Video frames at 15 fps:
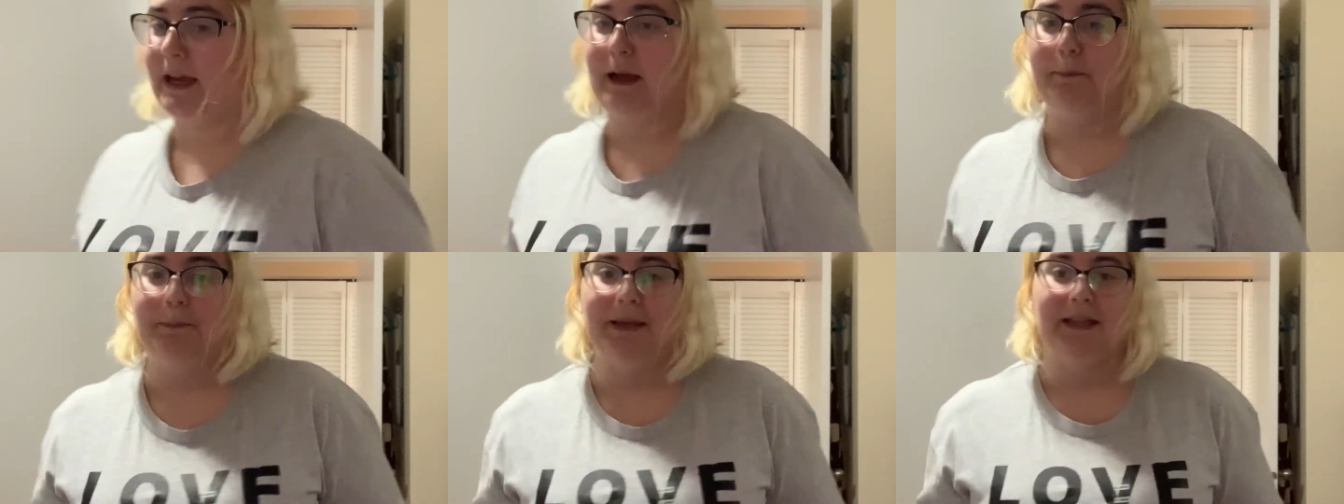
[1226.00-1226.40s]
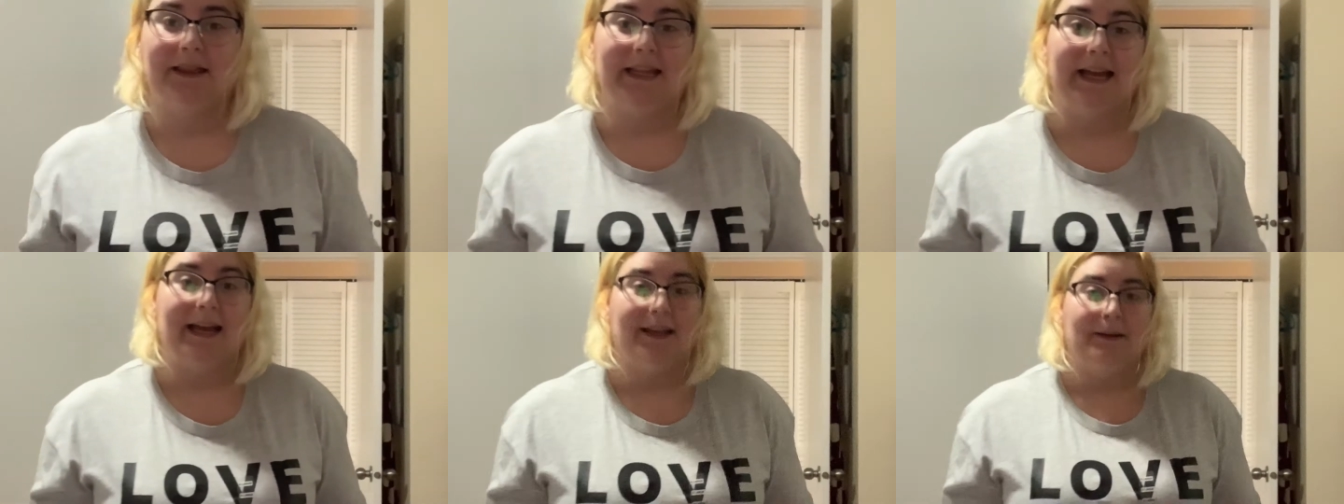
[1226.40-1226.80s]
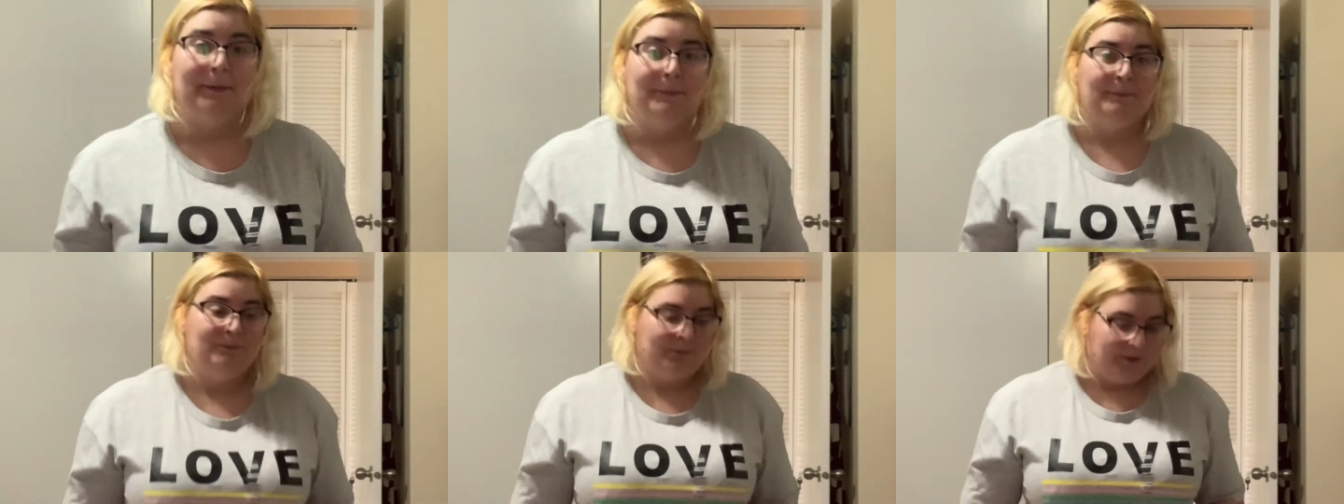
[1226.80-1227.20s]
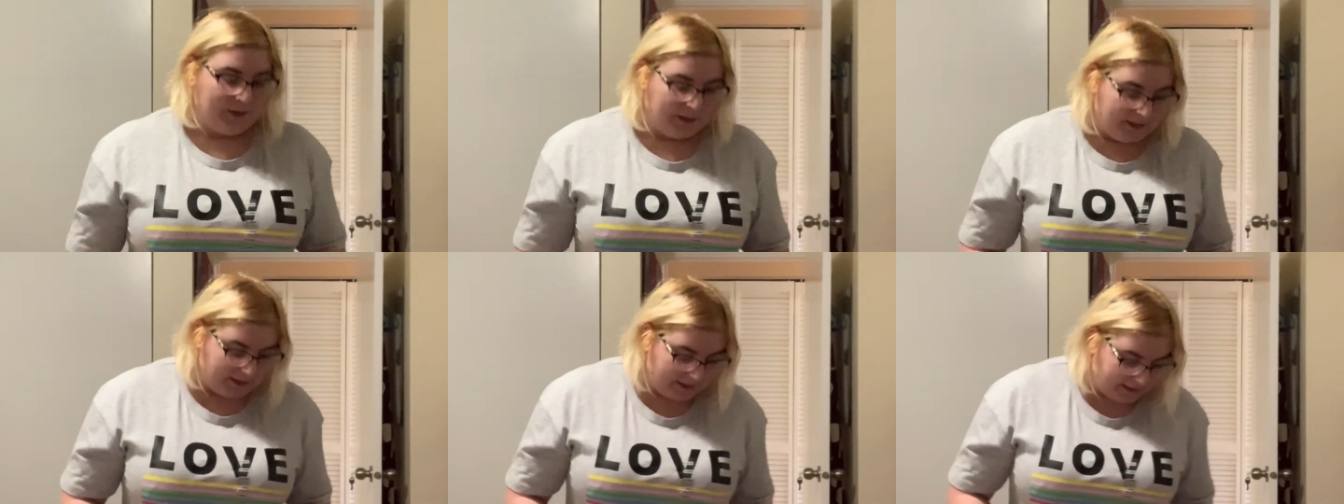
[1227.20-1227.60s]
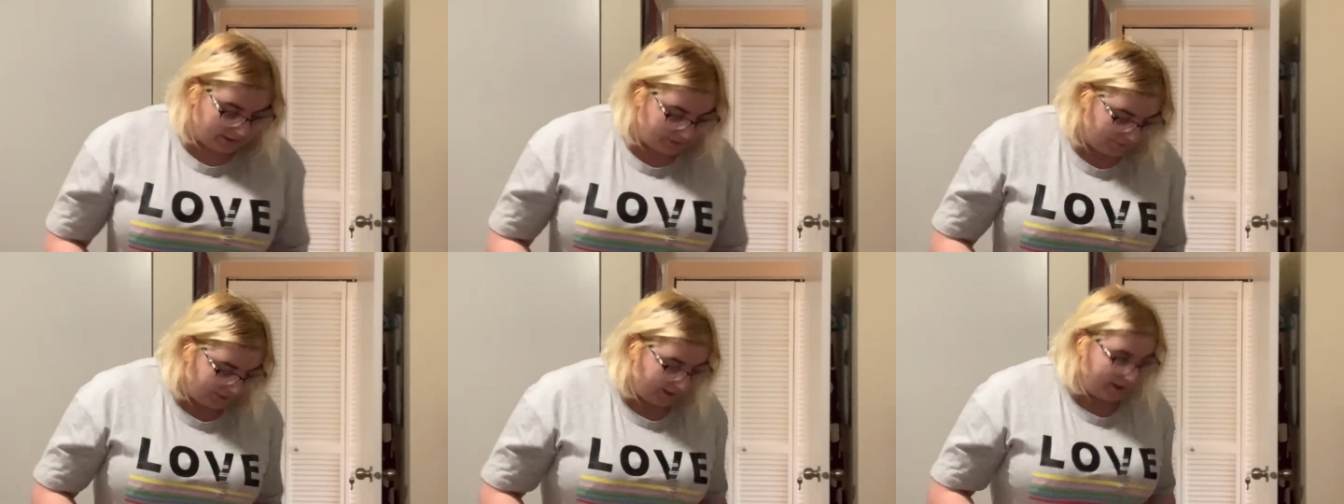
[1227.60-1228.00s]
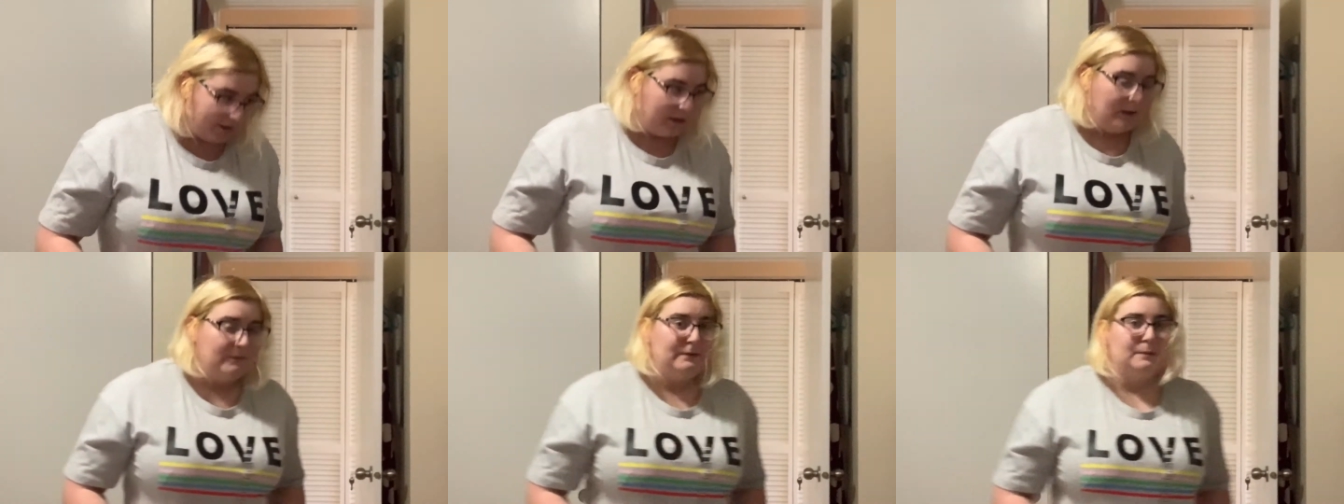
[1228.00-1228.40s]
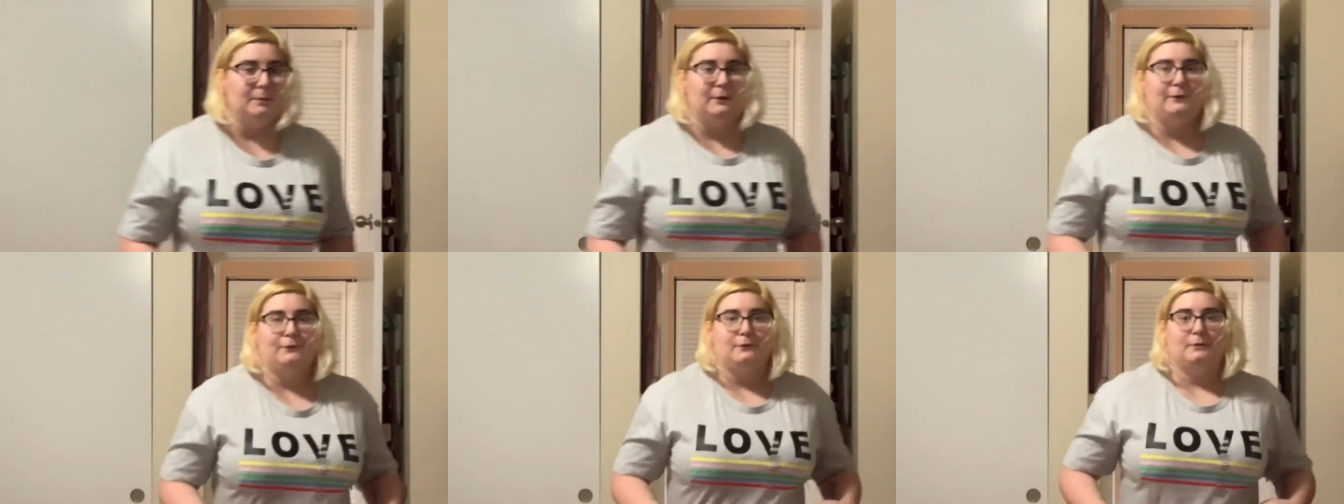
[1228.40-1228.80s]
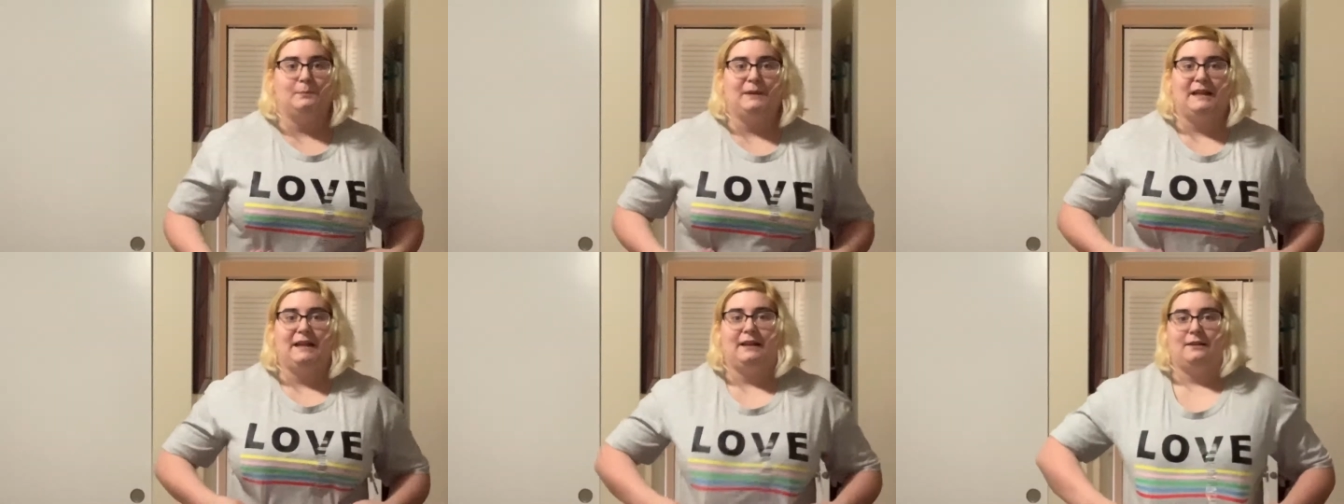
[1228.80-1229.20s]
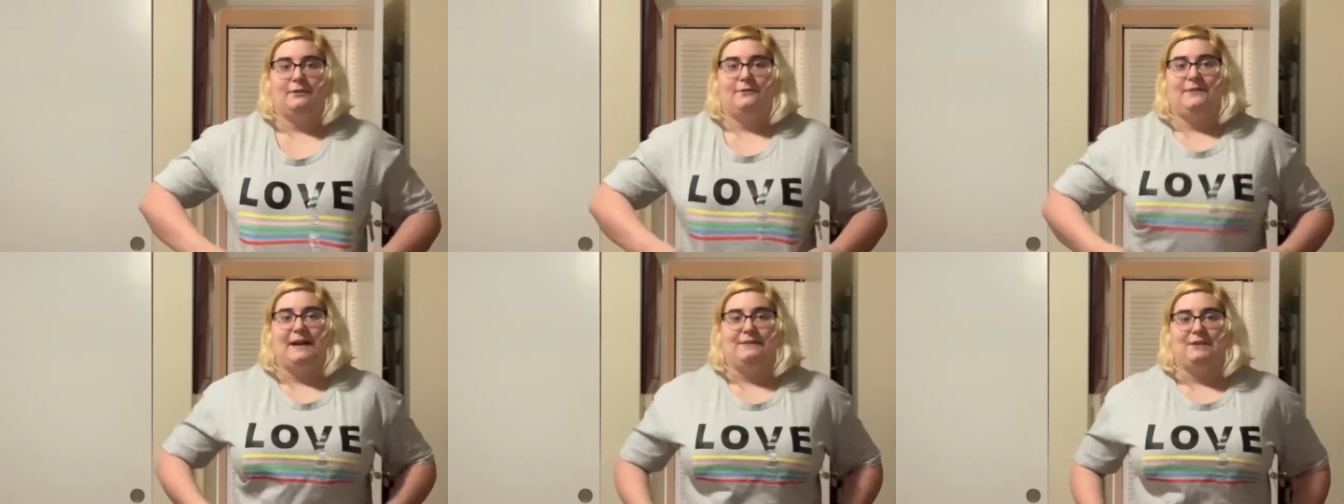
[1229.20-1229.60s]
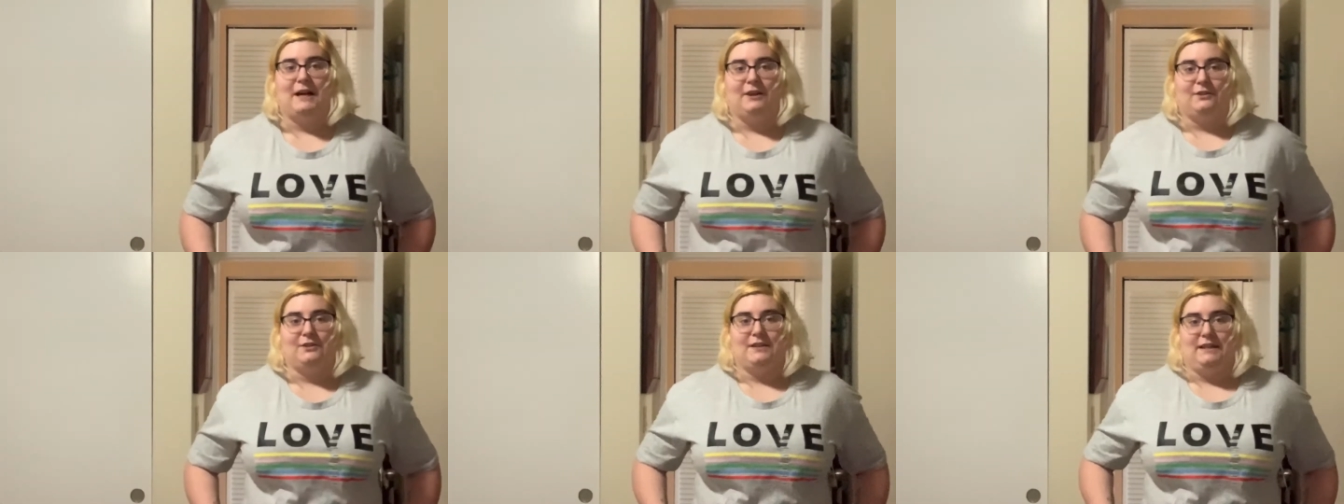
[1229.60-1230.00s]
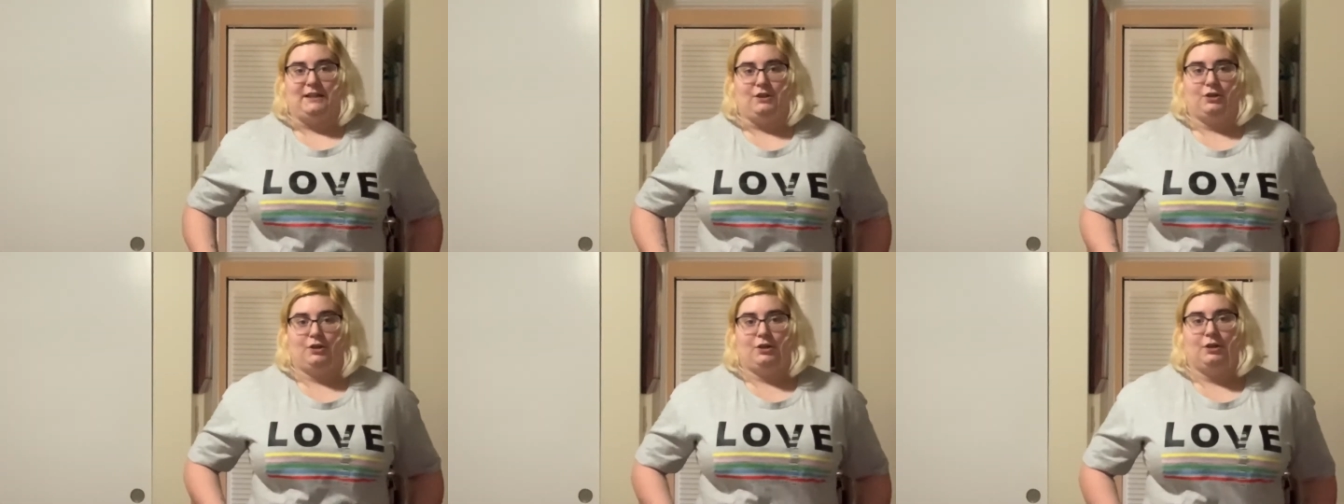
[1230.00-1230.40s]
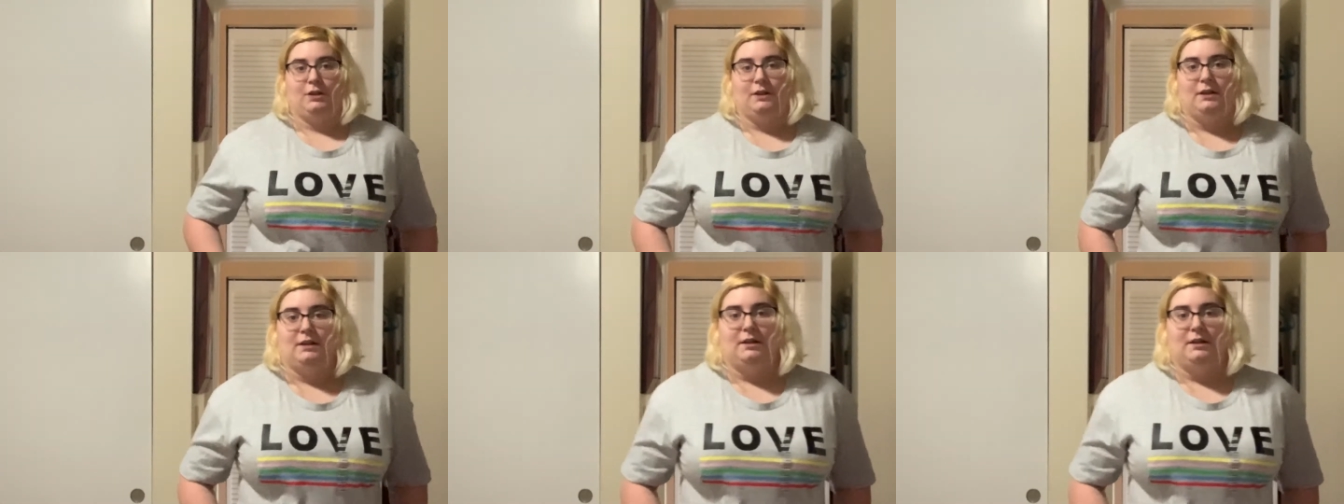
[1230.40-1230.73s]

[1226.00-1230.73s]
admit that it's very comfortable for being five dollars each,